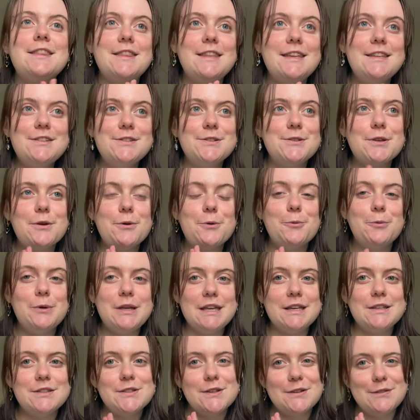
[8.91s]
This
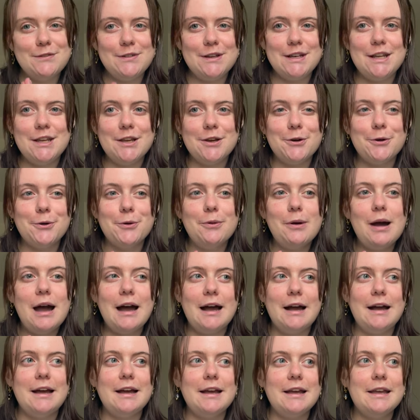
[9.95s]
week's video,
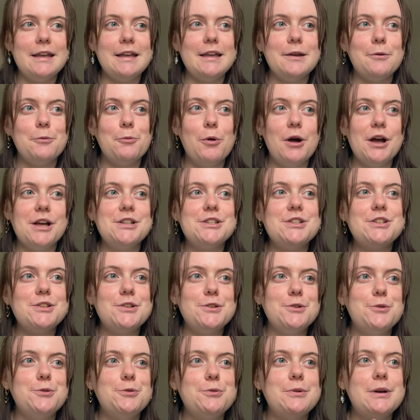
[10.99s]
I want
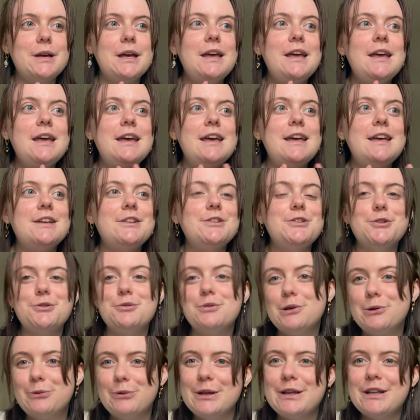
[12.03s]
to
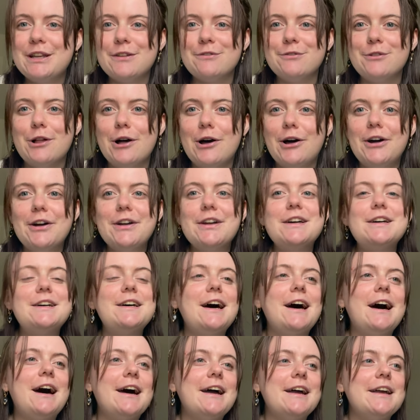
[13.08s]
do a reading vlog.
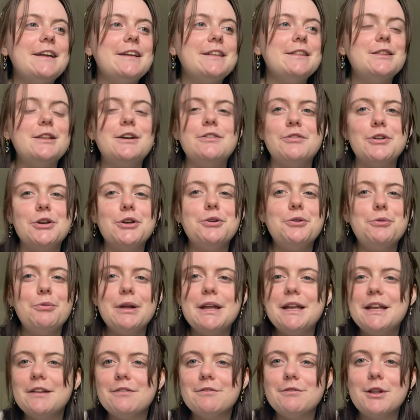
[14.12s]
I love a good
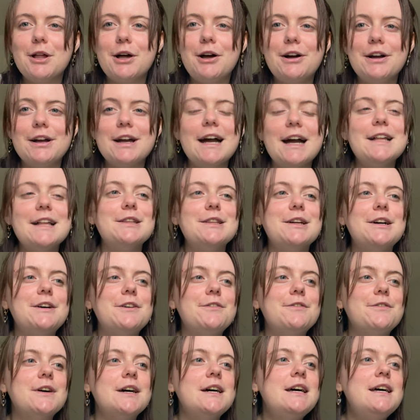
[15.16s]
reading vlog. I
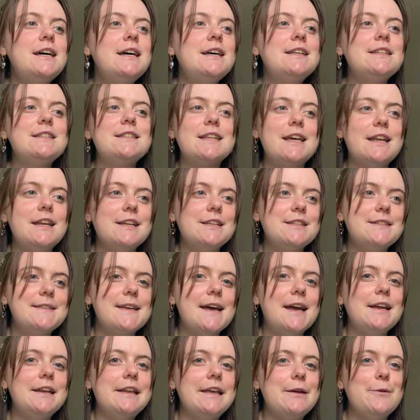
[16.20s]
love setting
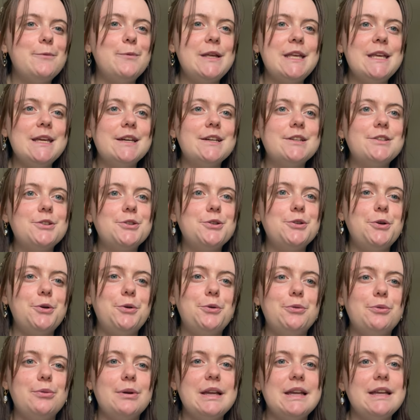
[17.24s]
aside a week
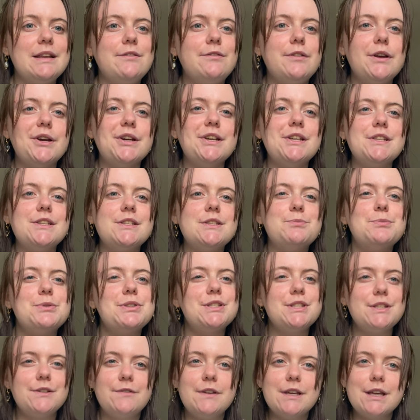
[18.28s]
to read very
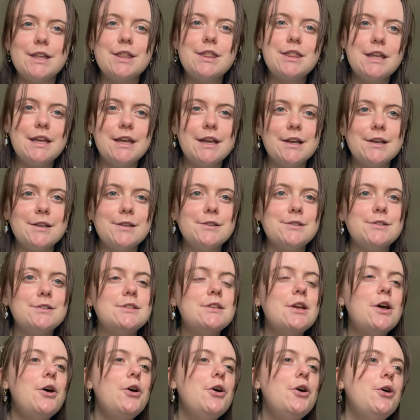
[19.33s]
specific
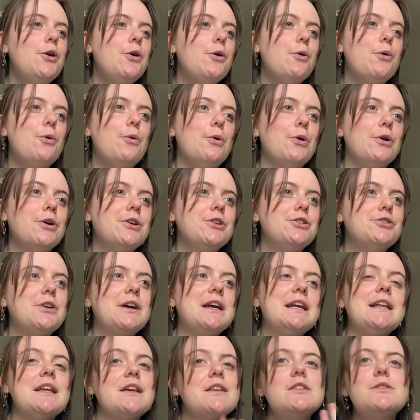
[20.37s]
things or
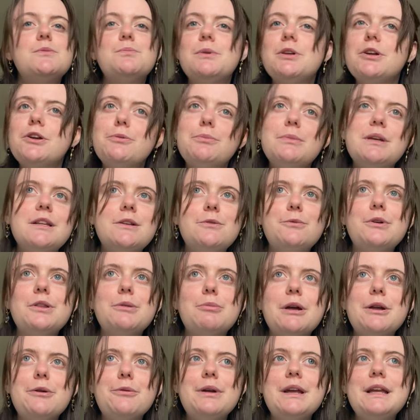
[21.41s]
try and experiment
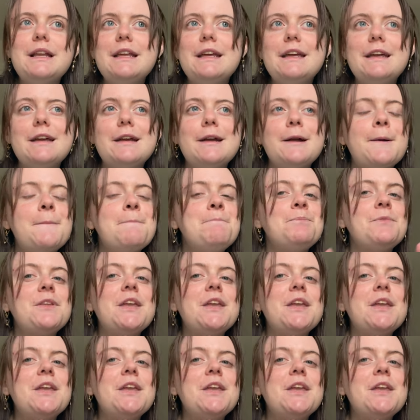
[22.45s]
with my reading.